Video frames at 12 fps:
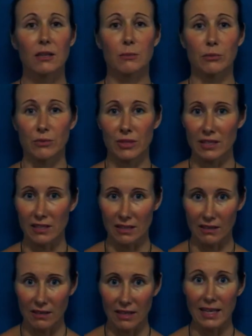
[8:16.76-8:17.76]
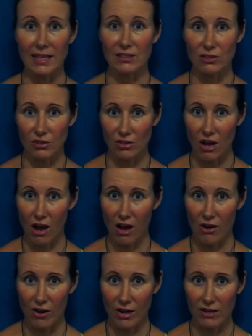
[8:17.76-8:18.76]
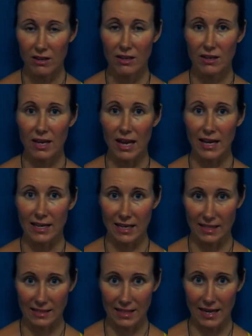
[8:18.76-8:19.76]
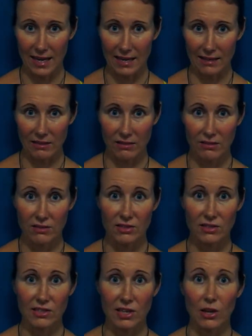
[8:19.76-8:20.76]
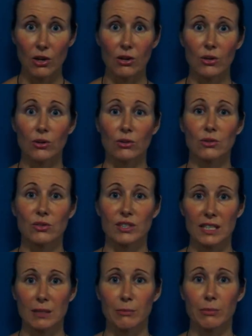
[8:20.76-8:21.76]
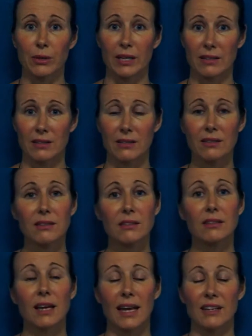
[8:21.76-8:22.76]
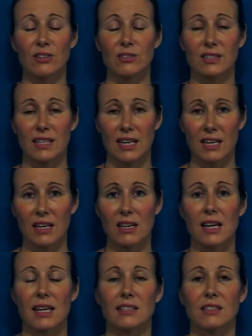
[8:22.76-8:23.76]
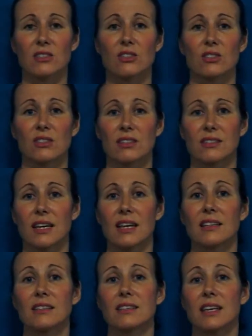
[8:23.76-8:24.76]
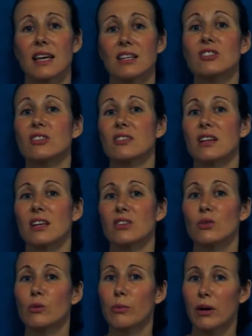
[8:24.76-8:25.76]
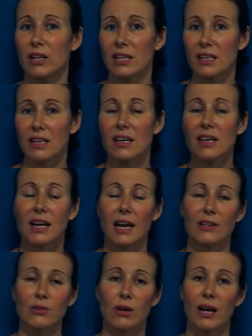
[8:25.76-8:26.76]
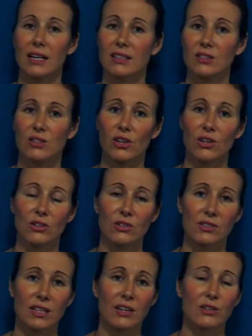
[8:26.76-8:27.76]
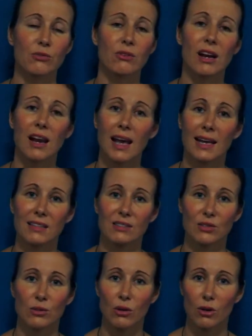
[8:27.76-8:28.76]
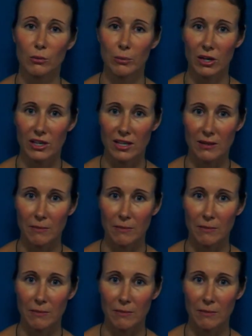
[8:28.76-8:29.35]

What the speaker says: breathing into the hara and exhaling. Slow, deep breaths, and you stay connected to the sensation in your body, and your eyes are closed, and you relax your whole body.